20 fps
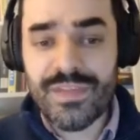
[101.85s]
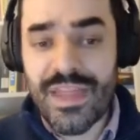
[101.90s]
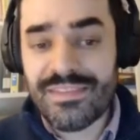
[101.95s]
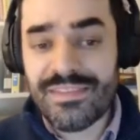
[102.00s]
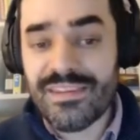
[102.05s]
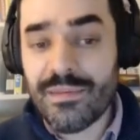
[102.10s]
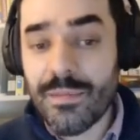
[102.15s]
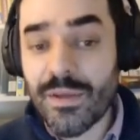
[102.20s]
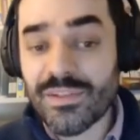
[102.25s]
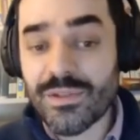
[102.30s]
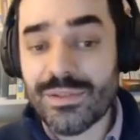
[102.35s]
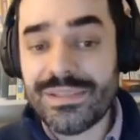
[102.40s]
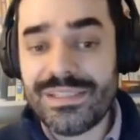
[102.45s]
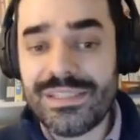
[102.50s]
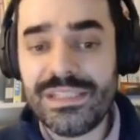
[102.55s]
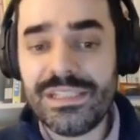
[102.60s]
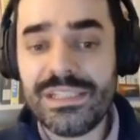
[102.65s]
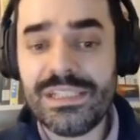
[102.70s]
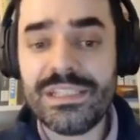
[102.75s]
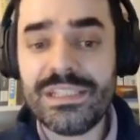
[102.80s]
that
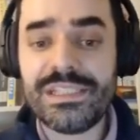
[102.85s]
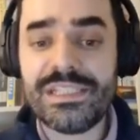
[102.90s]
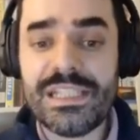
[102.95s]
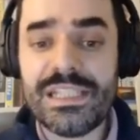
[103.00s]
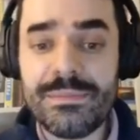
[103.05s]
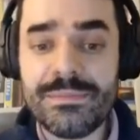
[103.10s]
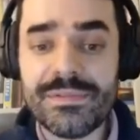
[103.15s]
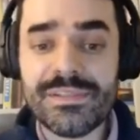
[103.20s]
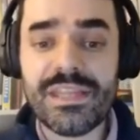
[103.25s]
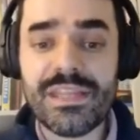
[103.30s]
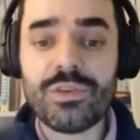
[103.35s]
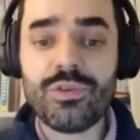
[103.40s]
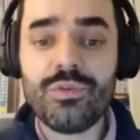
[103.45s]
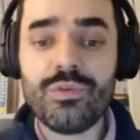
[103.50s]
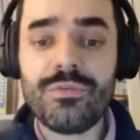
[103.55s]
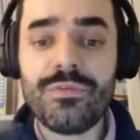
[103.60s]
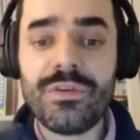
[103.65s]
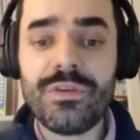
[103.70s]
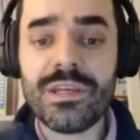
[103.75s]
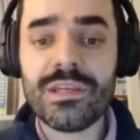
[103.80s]
cybersecurity teams tend
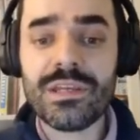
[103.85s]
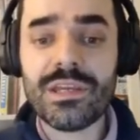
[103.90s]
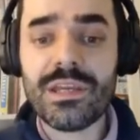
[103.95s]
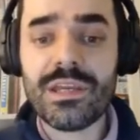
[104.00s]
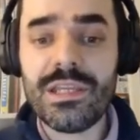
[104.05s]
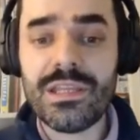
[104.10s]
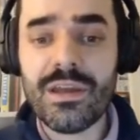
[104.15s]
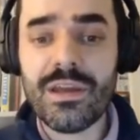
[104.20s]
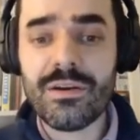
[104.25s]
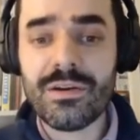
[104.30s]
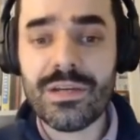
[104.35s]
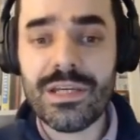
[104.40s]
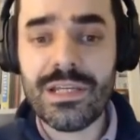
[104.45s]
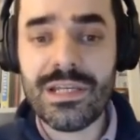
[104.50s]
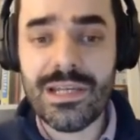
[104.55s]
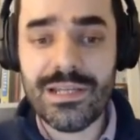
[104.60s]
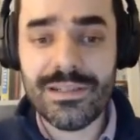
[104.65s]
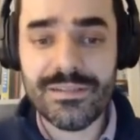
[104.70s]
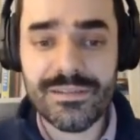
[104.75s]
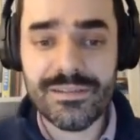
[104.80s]
to think in
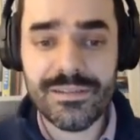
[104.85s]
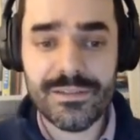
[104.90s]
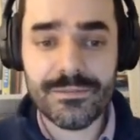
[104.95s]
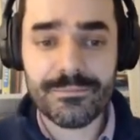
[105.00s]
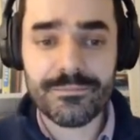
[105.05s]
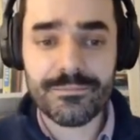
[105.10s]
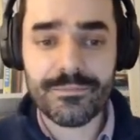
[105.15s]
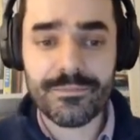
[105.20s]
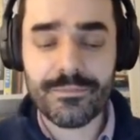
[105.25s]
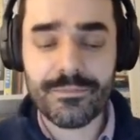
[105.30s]
lists.